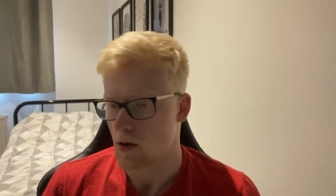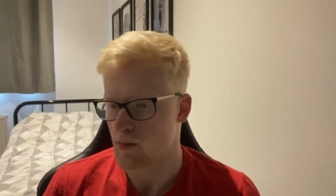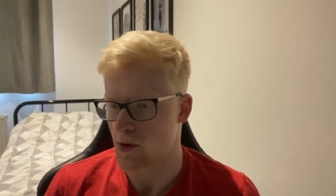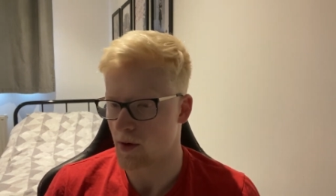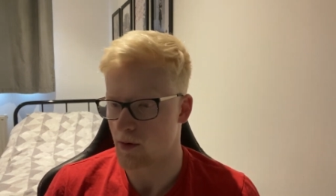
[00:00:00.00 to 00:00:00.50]

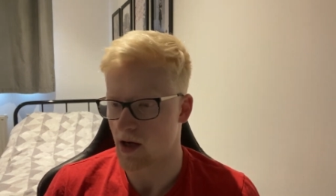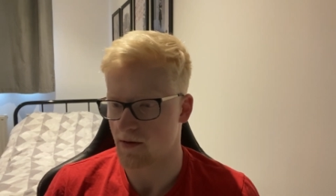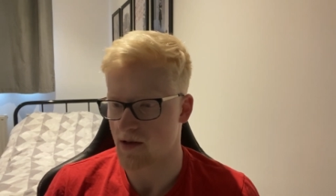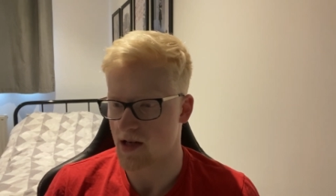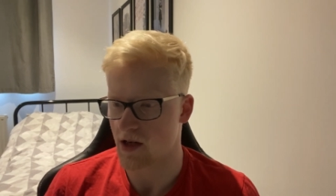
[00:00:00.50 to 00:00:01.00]
probably would
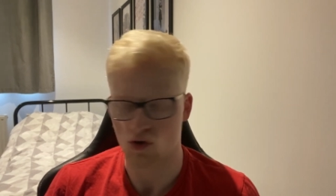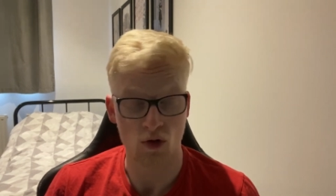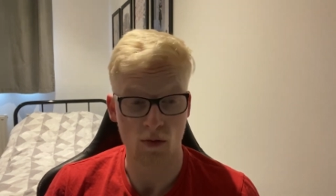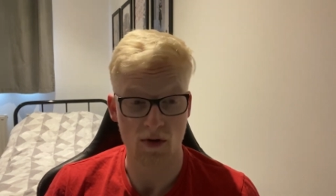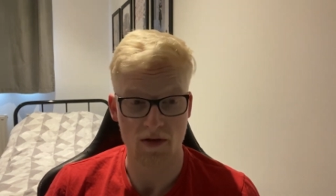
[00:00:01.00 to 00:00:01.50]
have to say a
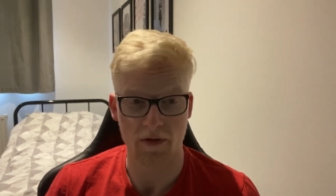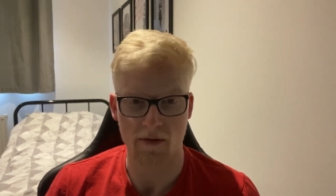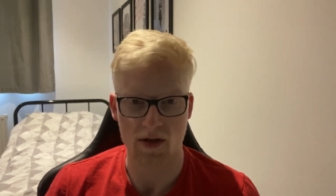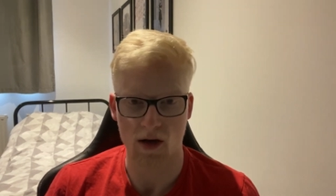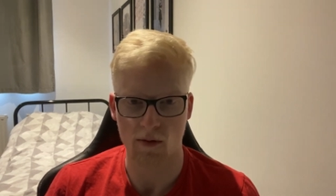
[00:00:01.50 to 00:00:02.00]
draw was a
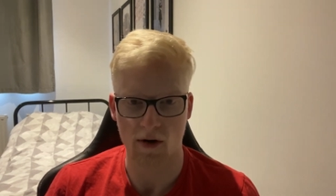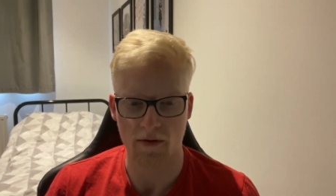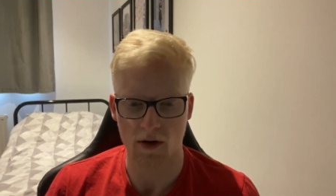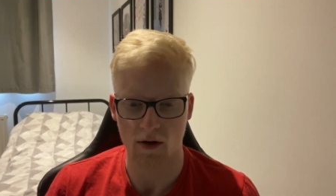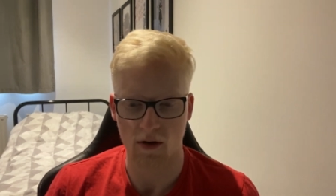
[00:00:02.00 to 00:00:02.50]
fair result
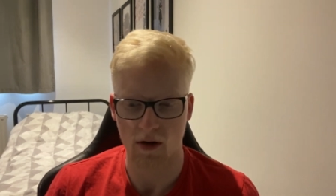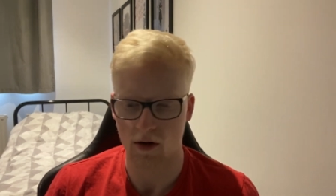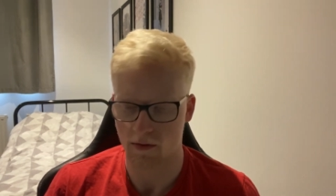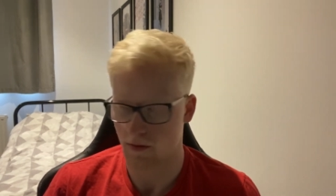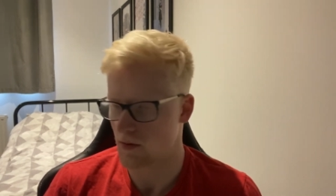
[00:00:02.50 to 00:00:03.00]
over, uh,
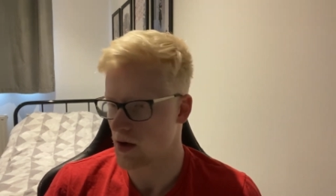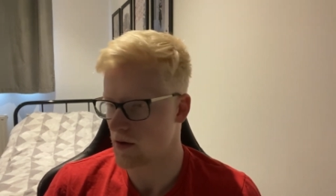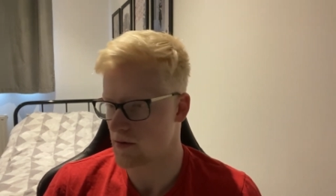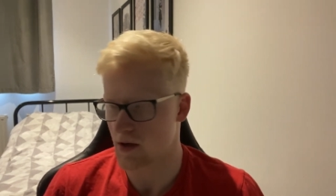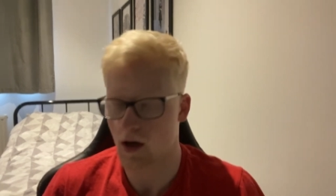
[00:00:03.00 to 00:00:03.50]
over,
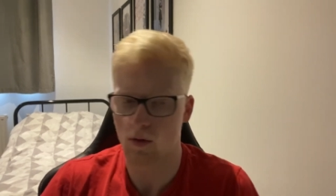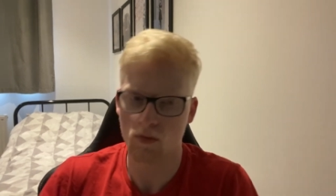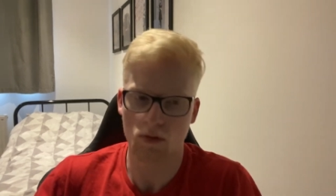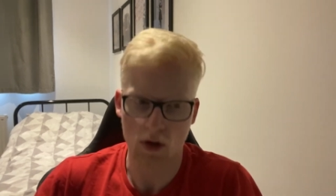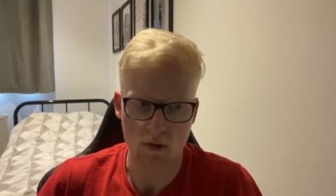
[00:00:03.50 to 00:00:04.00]
over the
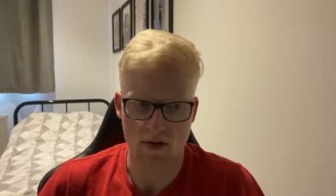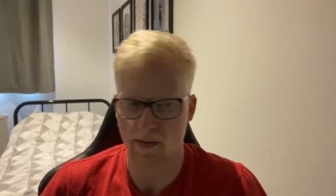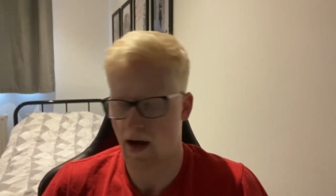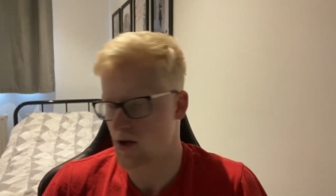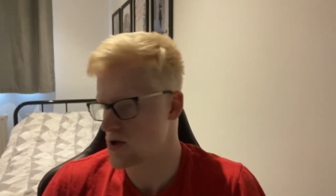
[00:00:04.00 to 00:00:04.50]
whole course of
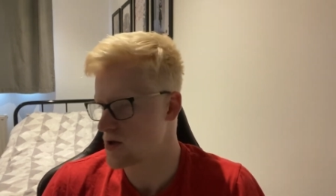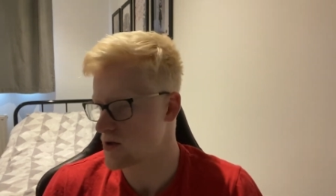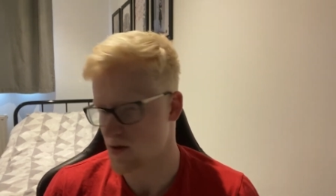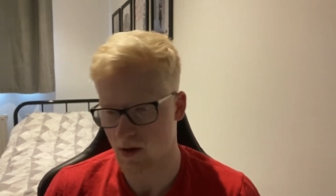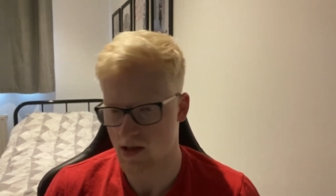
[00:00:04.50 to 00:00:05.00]
the match.
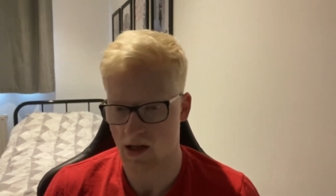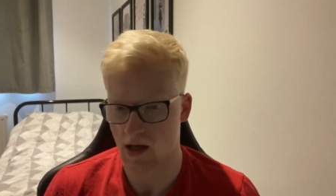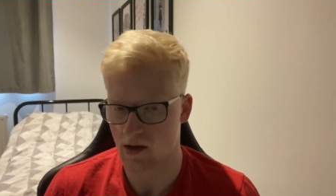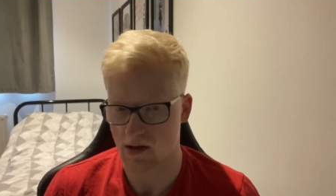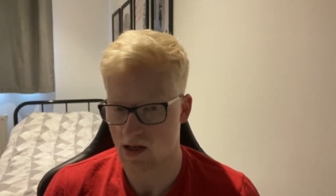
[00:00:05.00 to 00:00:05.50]
Just once
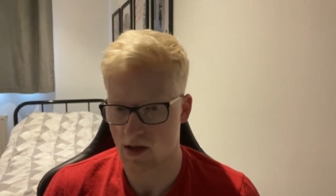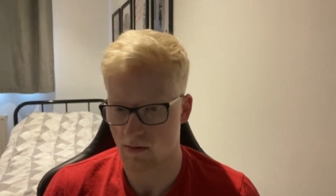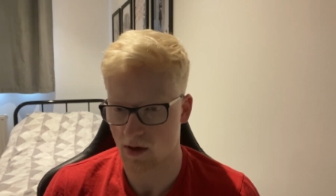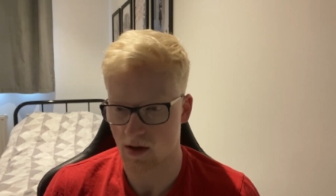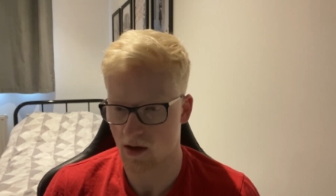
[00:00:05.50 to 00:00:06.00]
again
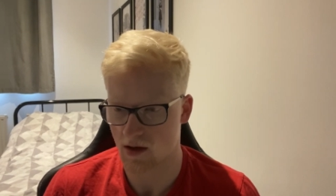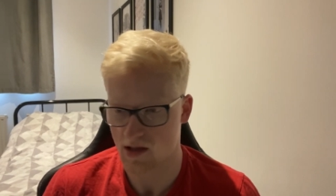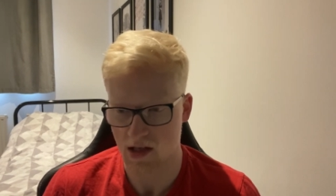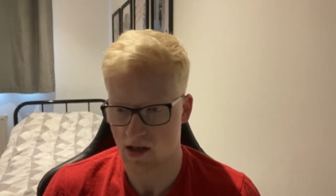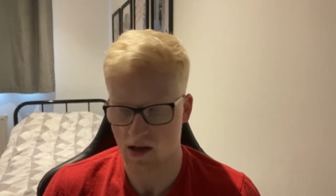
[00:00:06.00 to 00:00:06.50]
conceding an,
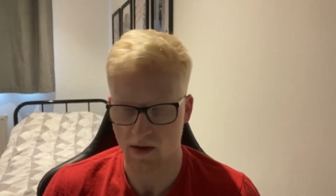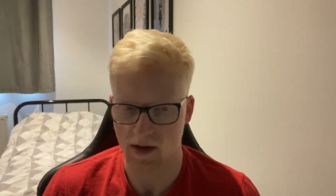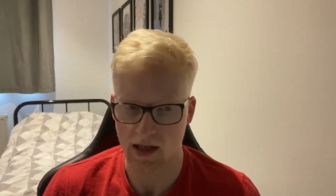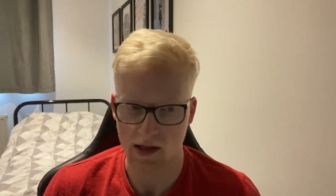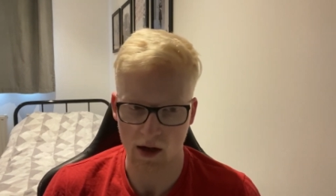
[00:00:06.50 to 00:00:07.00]
conceding another
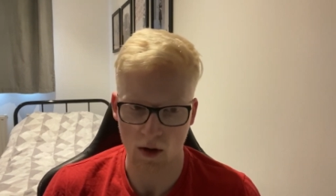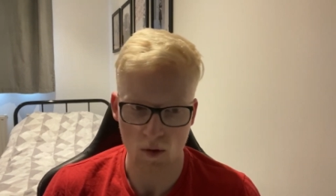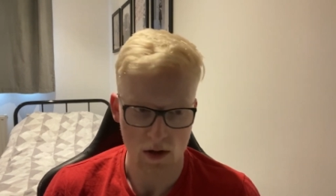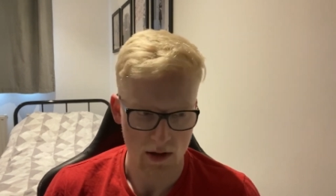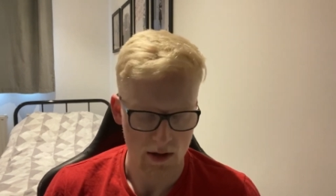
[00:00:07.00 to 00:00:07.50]
late
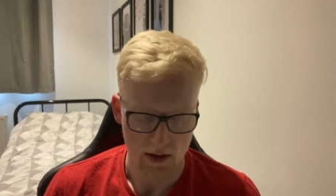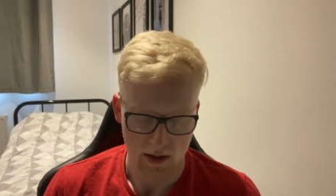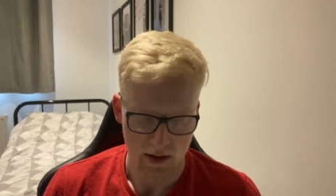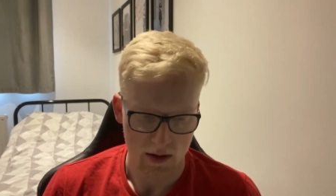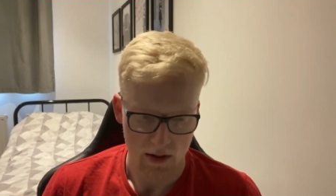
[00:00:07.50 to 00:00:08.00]
goal.
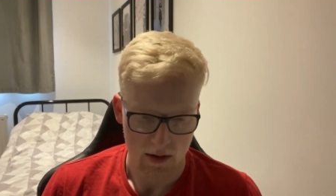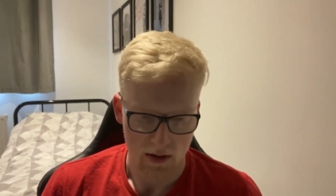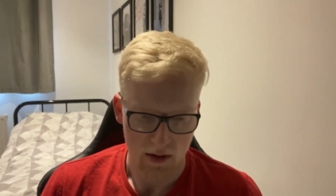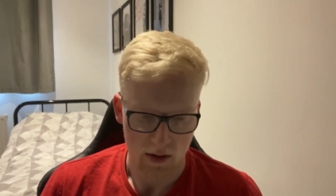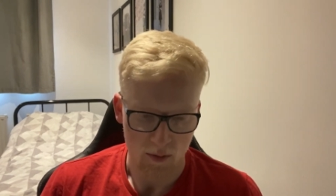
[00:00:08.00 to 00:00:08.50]

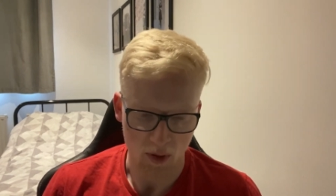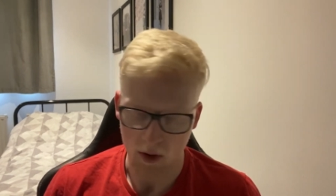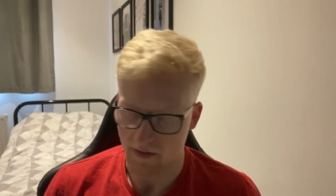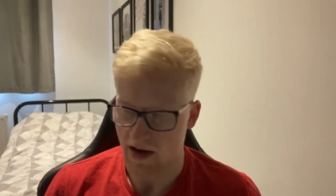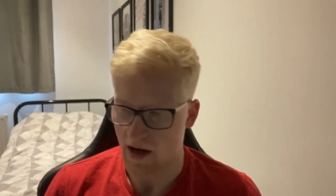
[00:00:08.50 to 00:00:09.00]

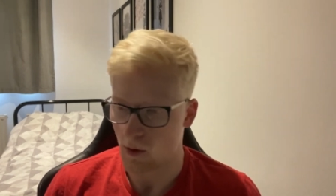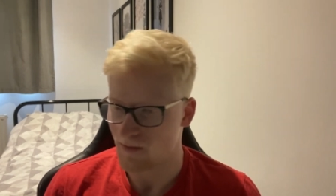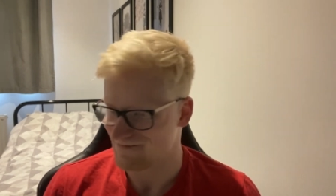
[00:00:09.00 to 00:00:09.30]
Port Vale